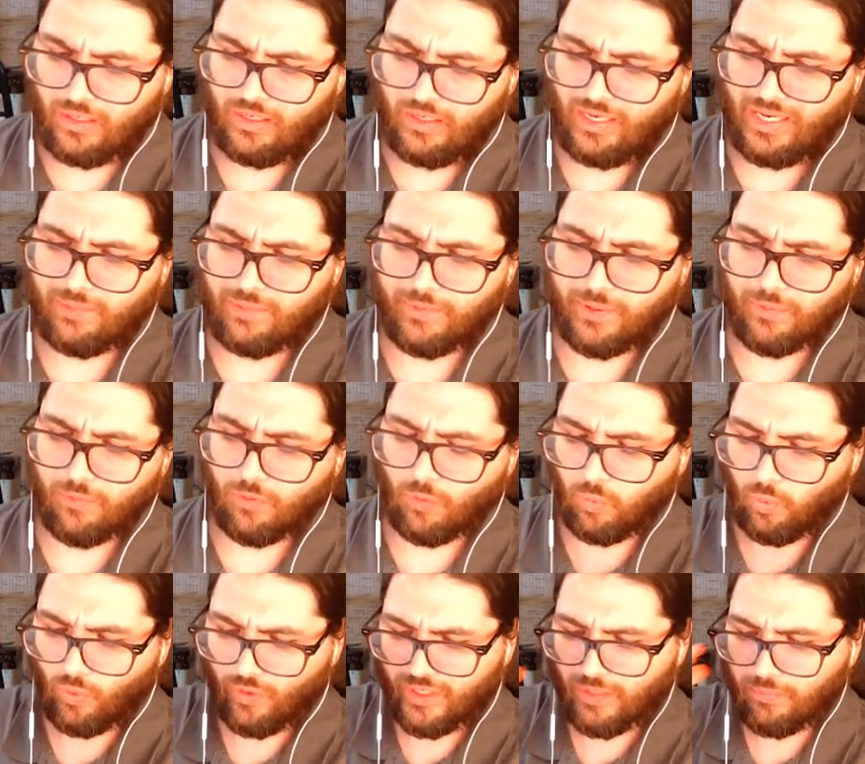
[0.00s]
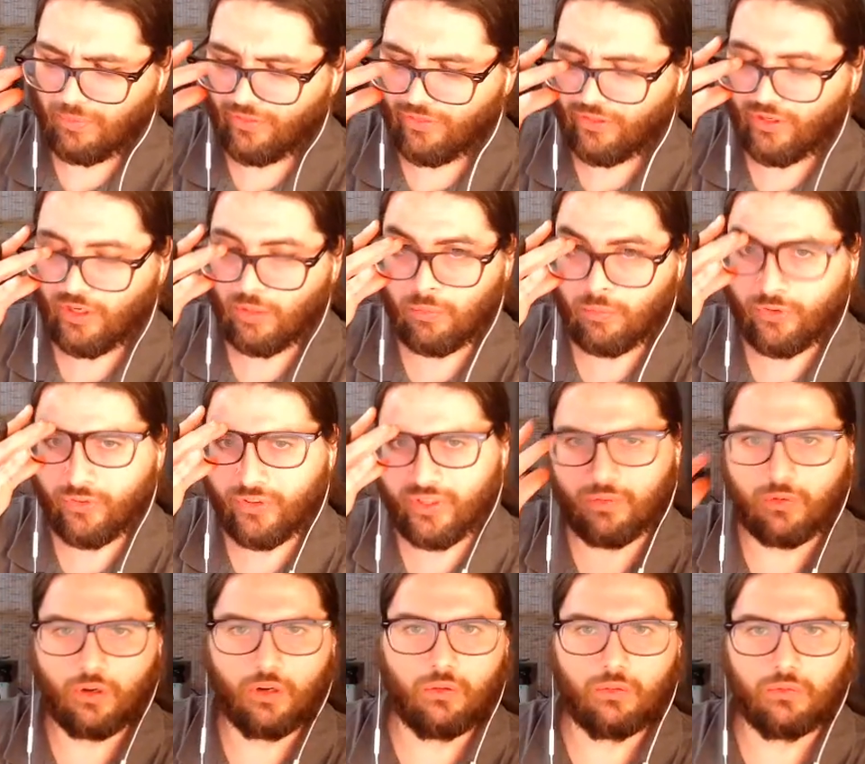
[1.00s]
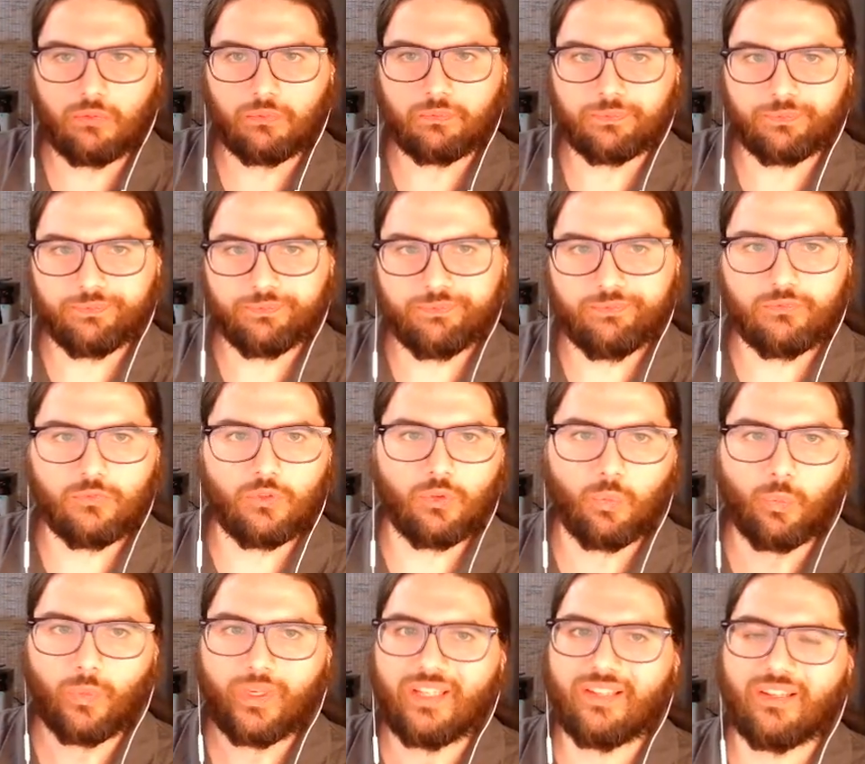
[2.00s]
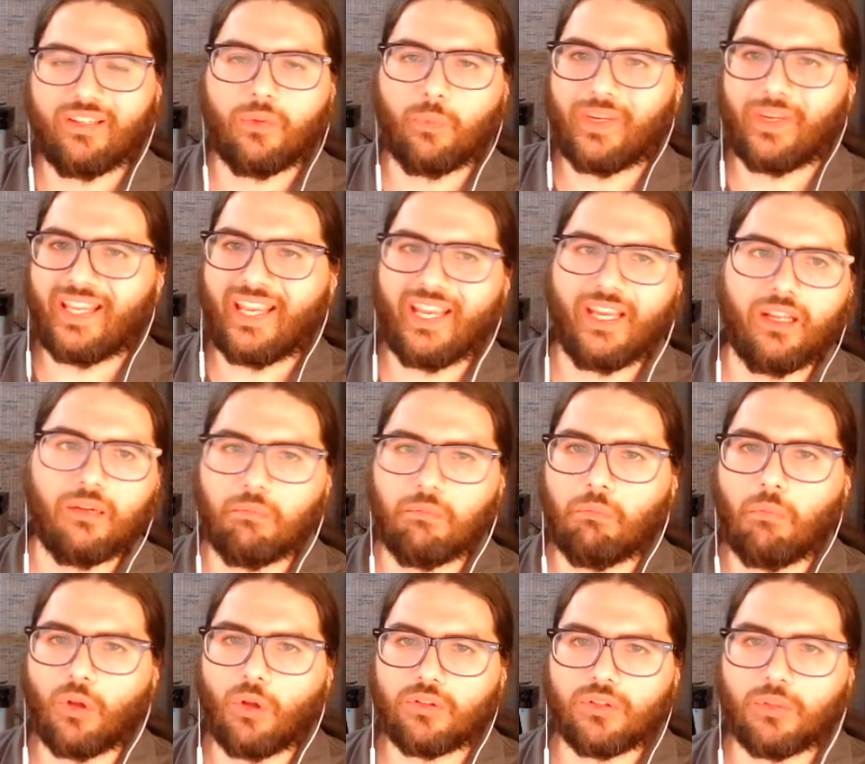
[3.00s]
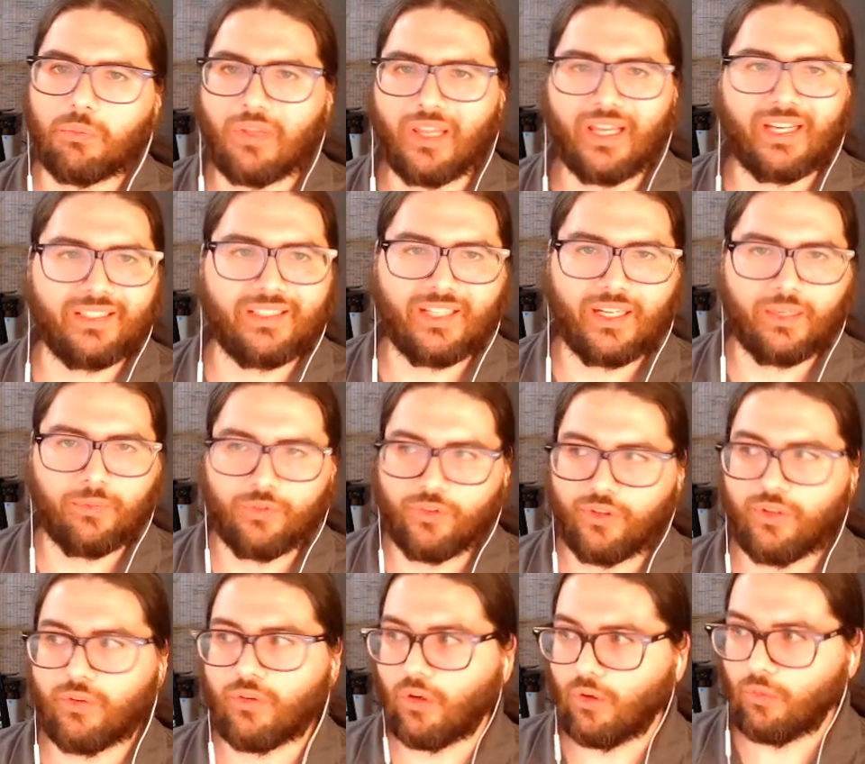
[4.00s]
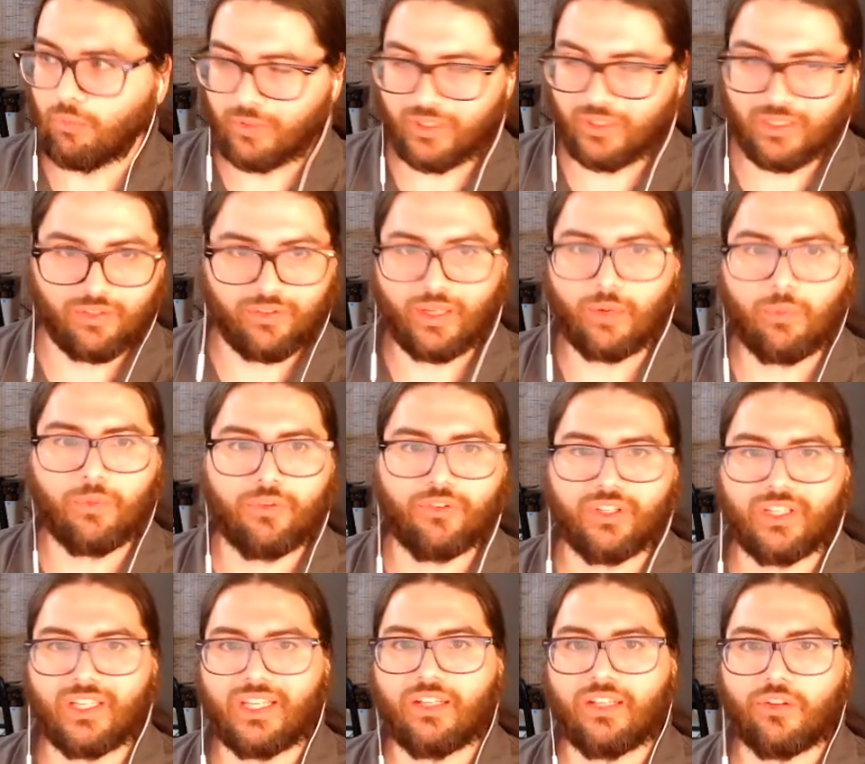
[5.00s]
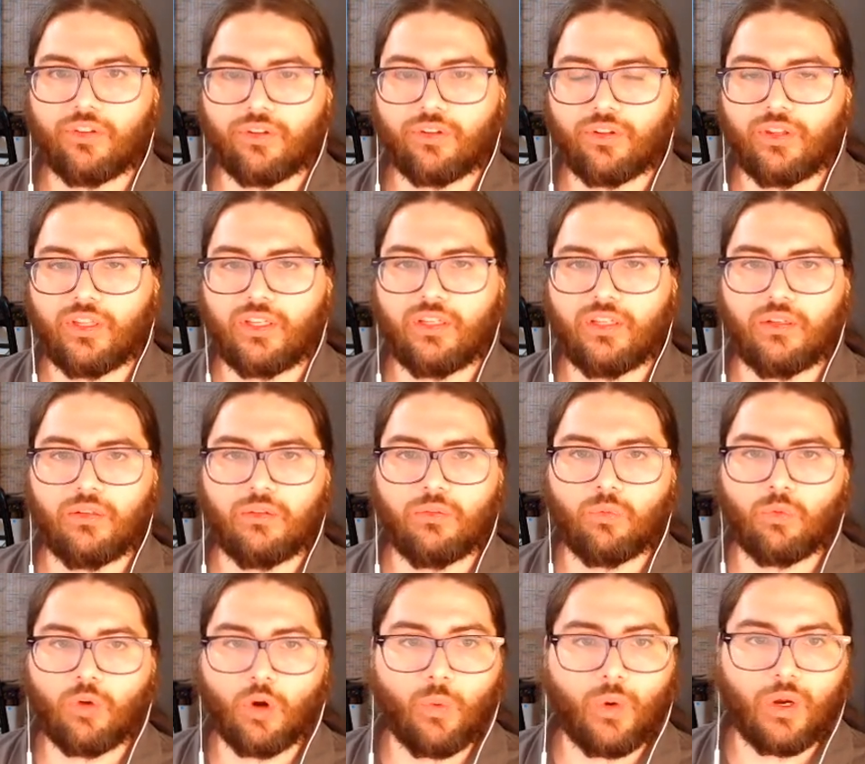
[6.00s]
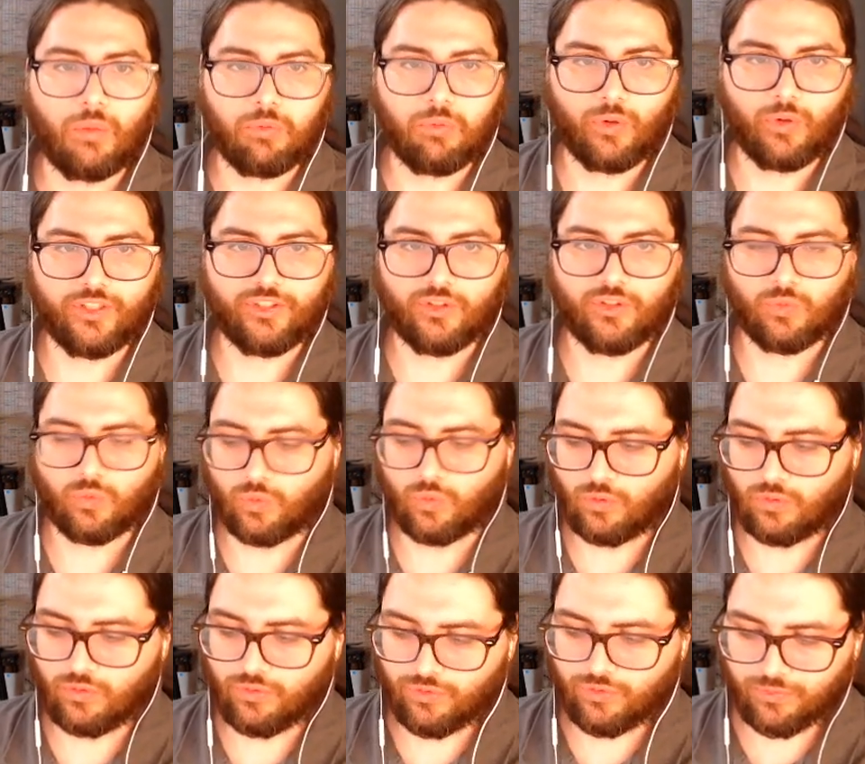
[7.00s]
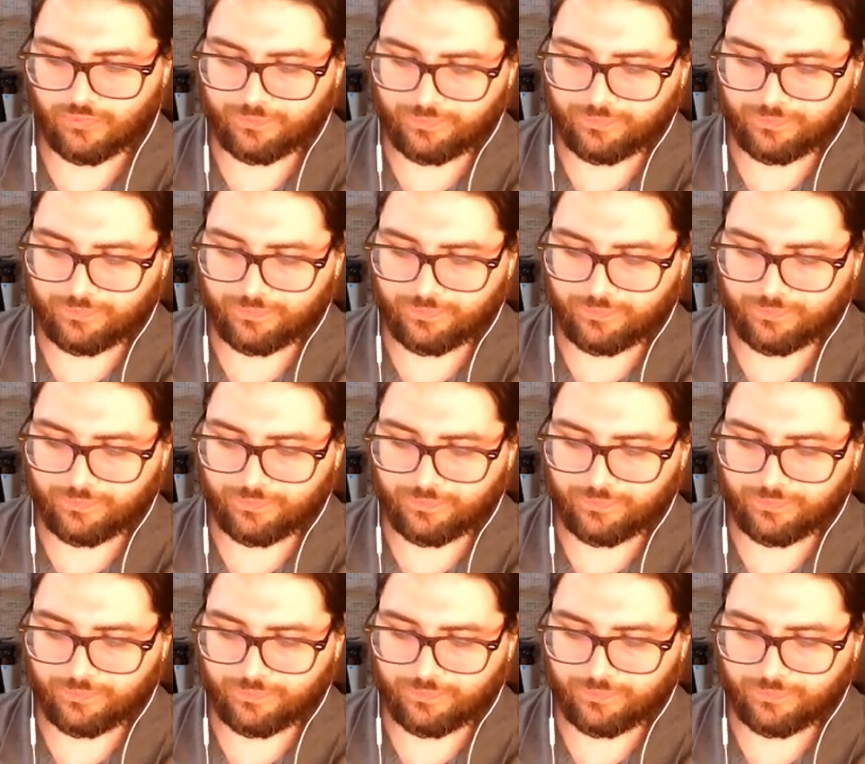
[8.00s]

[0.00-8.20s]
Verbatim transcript: And we were worried about the number 0. We said we can't multiply times 0 because that was against the row operation rules.